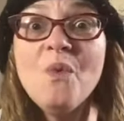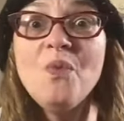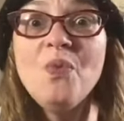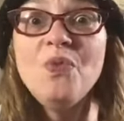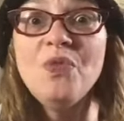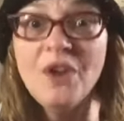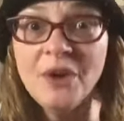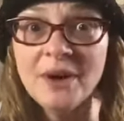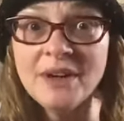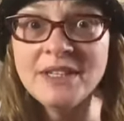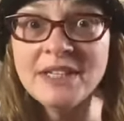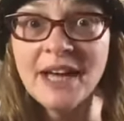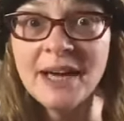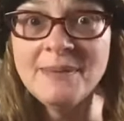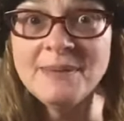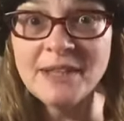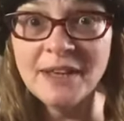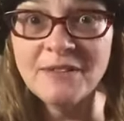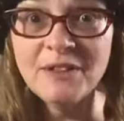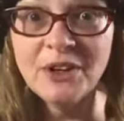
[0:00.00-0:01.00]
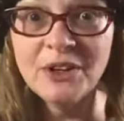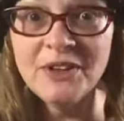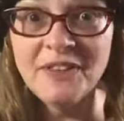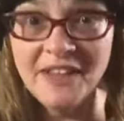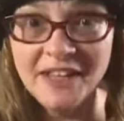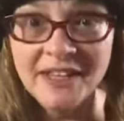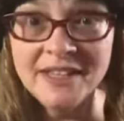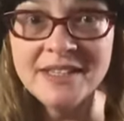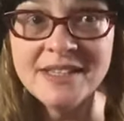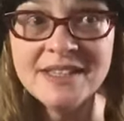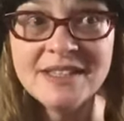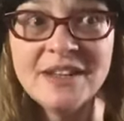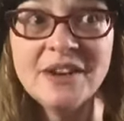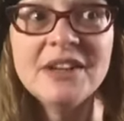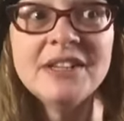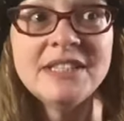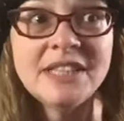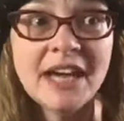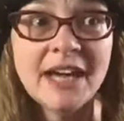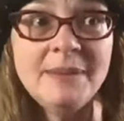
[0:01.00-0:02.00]
there are types i've learned this there are
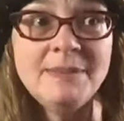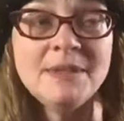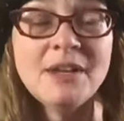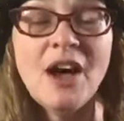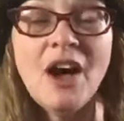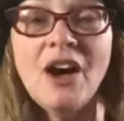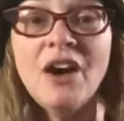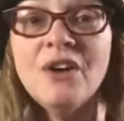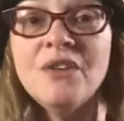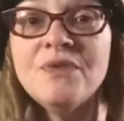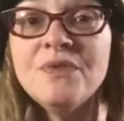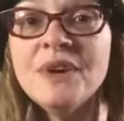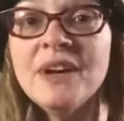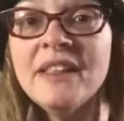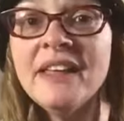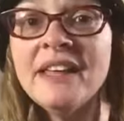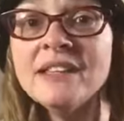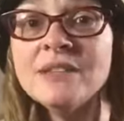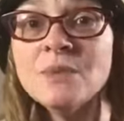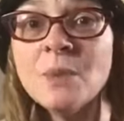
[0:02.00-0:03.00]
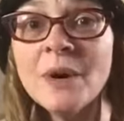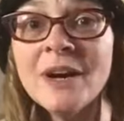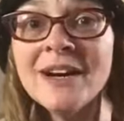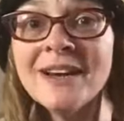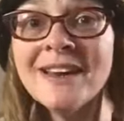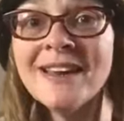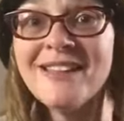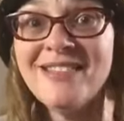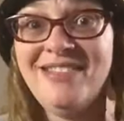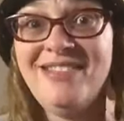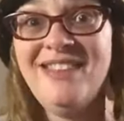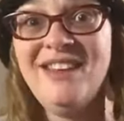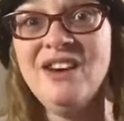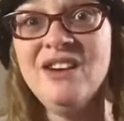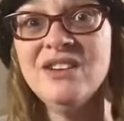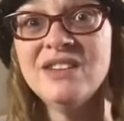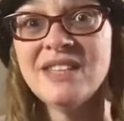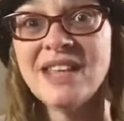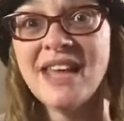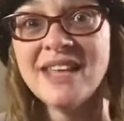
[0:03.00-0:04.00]
types of freelance work
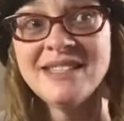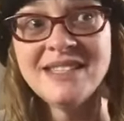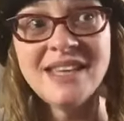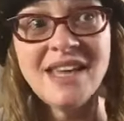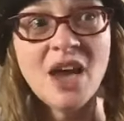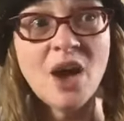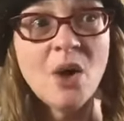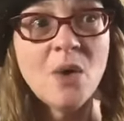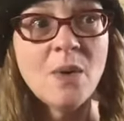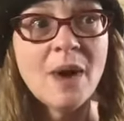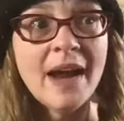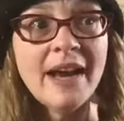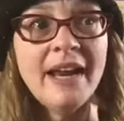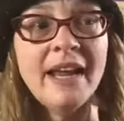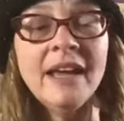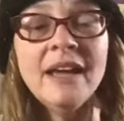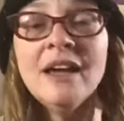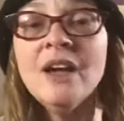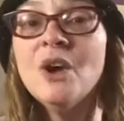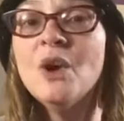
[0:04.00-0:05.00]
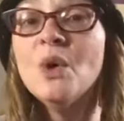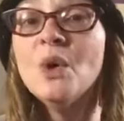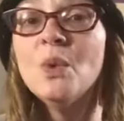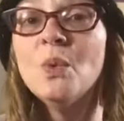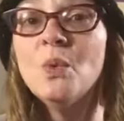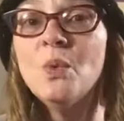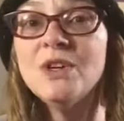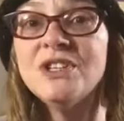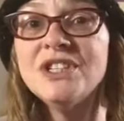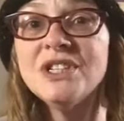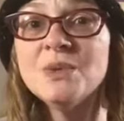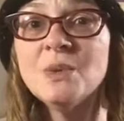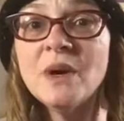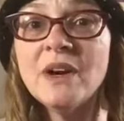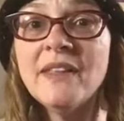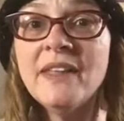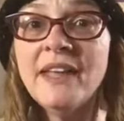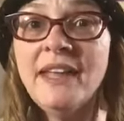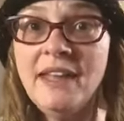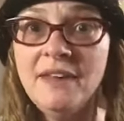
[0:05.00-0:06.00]
there's seo writing which is
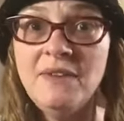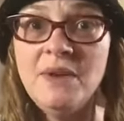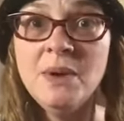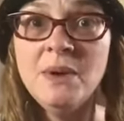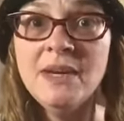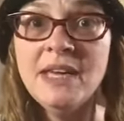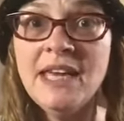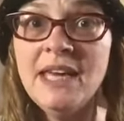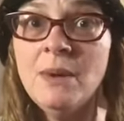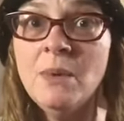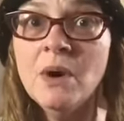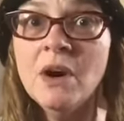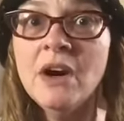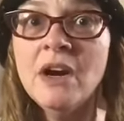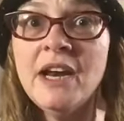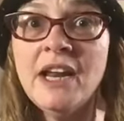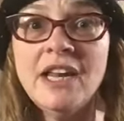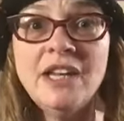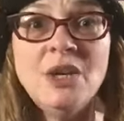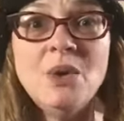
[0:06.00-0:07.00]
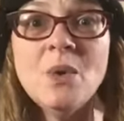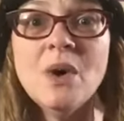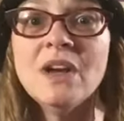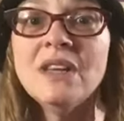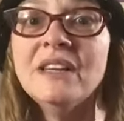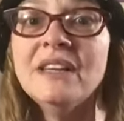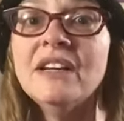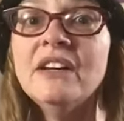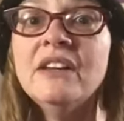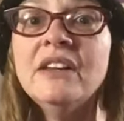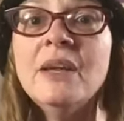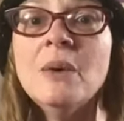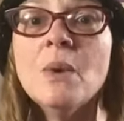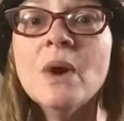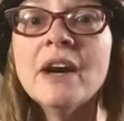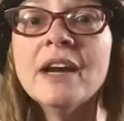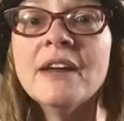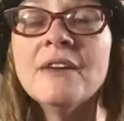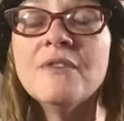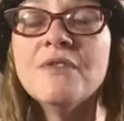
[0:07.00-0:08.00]
where they give you a keyword and you are literally
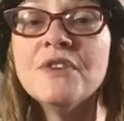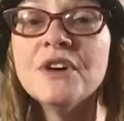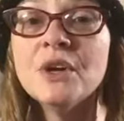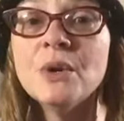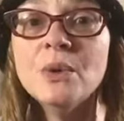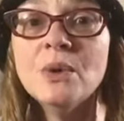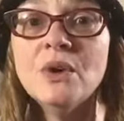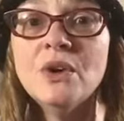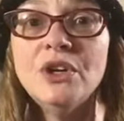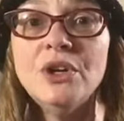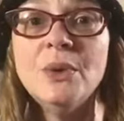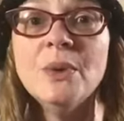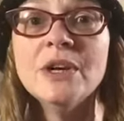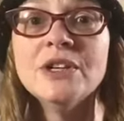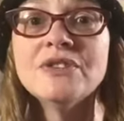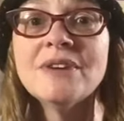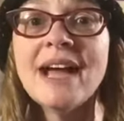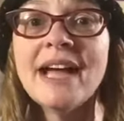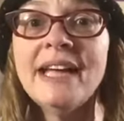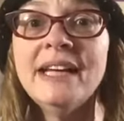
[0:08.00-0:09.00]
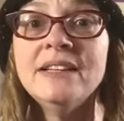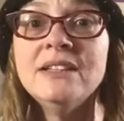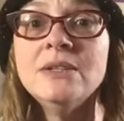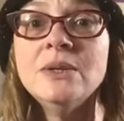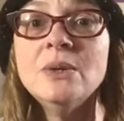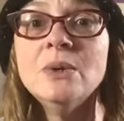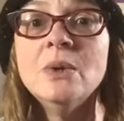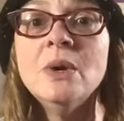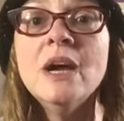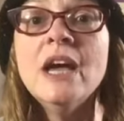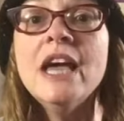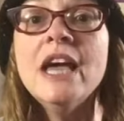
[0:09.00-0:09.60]
working for google you are trying to